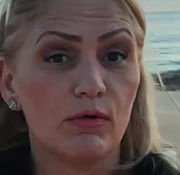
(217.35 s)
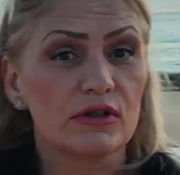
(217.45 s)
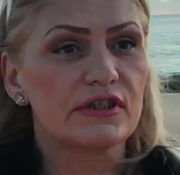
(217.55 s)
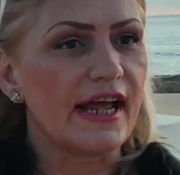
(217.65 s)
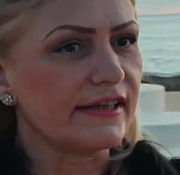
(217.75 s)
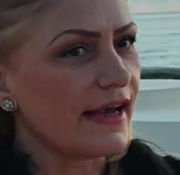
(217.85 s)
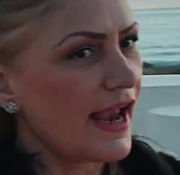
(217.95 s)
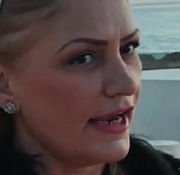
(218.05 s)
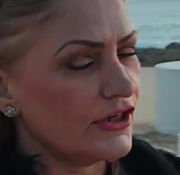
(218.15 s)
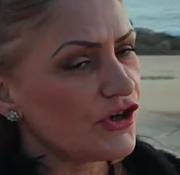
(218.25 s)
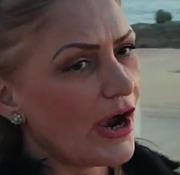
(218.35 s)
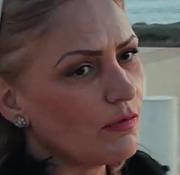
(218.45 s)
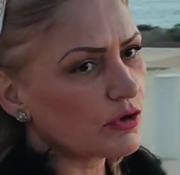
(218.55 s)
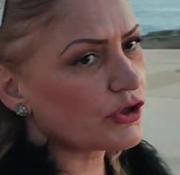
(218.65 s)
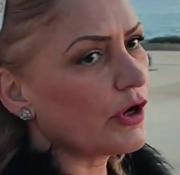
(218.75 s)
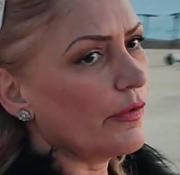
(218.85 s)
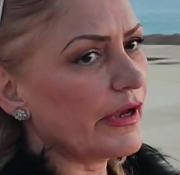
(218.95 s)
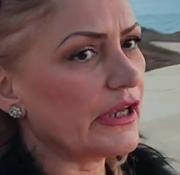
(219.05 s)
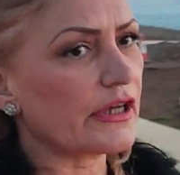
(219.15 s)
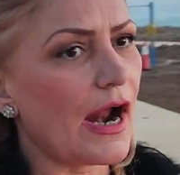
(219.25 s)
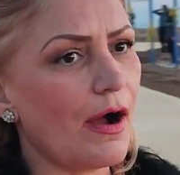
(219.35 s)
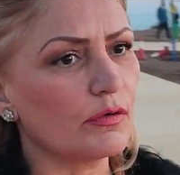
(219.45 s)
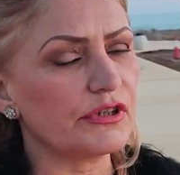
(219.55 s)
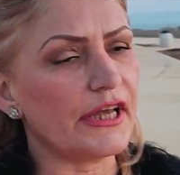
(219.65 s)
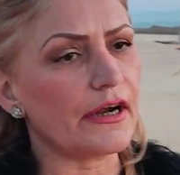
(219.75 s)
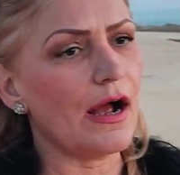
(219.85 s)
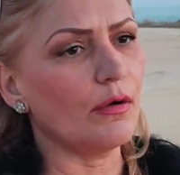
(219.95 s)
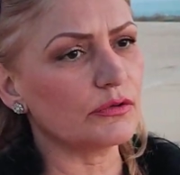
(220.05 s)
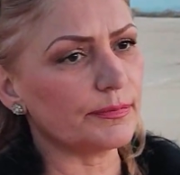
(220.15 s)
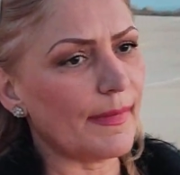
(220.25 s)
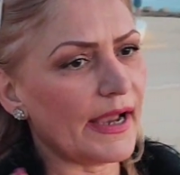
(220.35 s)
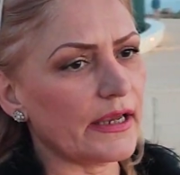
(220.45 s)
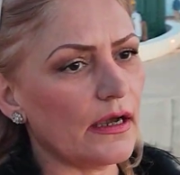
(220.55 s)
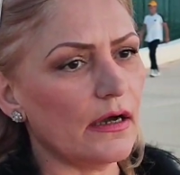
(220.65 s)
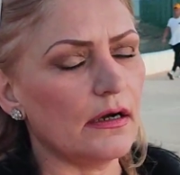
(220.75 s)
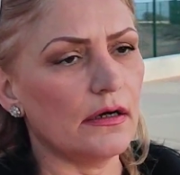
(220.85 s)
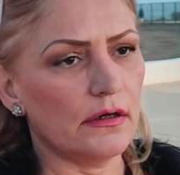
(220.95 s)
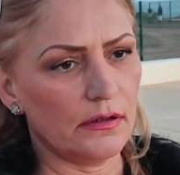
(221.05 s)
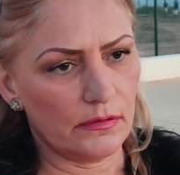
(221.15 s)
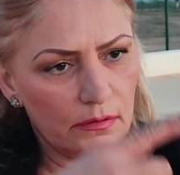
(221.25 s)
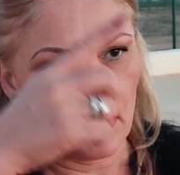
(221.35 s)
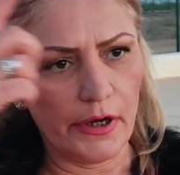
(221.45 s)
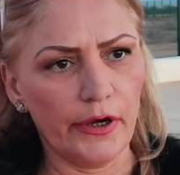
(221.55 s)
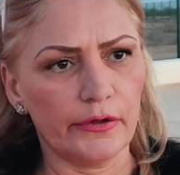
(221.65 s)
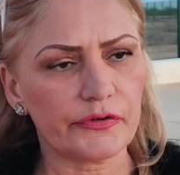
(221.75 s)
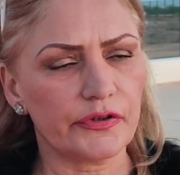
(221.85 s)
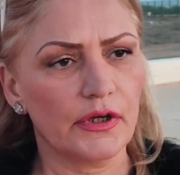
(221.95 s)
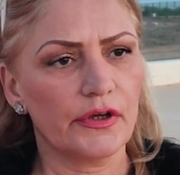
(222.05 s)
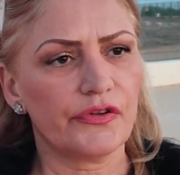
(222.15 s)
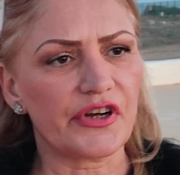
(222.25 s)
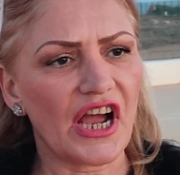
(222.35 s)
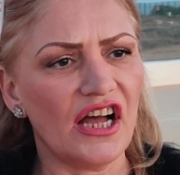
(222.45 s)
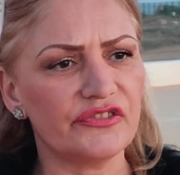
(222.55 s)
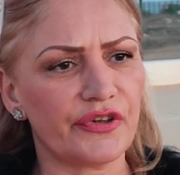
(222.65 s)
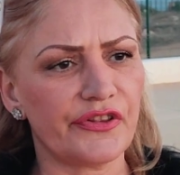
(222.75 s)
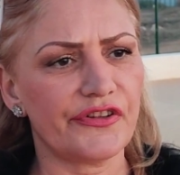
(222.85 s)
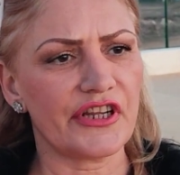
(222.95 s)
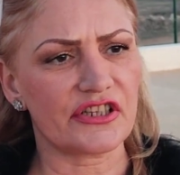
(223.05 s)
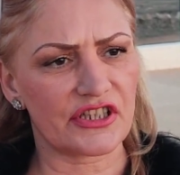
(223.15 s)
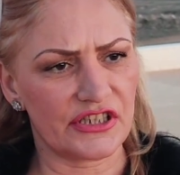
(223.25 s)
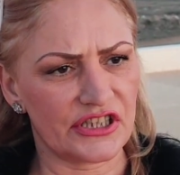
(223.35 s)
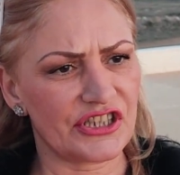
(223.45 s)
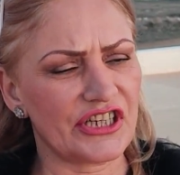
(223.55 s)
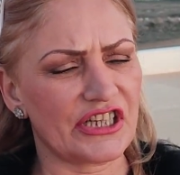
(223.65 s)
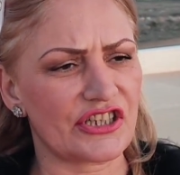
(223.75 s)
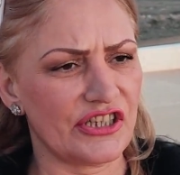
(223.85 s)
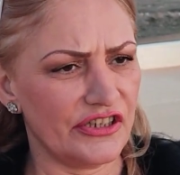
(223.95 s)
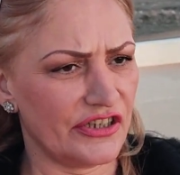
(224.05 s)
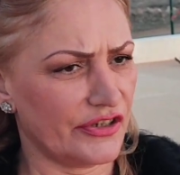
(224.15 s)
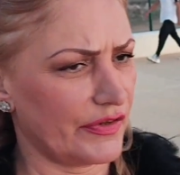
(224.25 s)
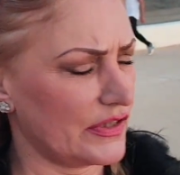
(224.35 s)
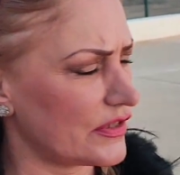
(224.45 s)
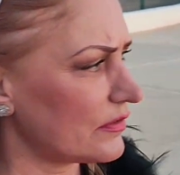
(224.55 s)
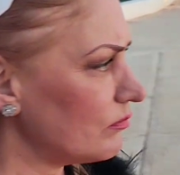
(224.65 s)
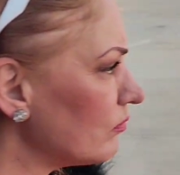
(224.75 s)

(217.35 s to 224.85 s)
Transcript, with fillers: was that age, I was going round, around my uh, earth three hundred sixty degrees.